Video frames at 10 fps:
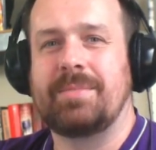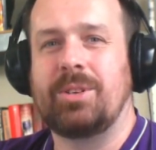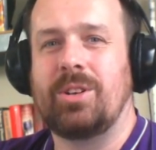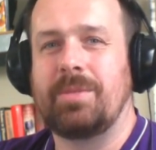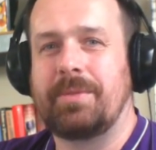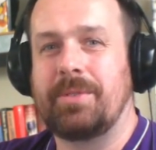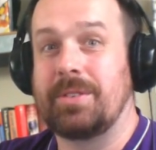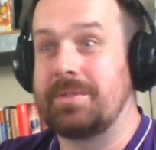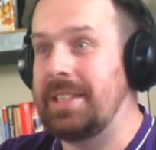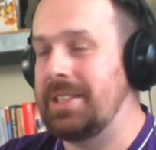them all
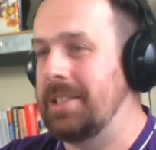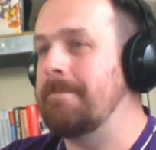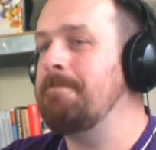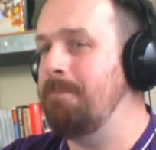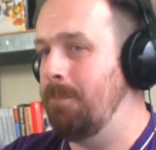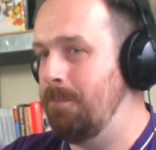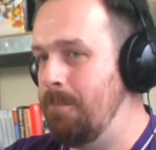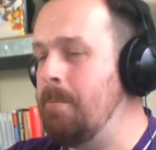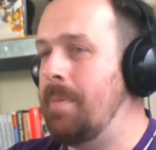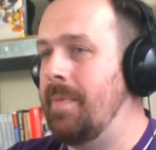before they reach it.
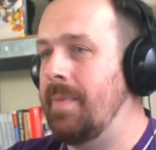Hmm.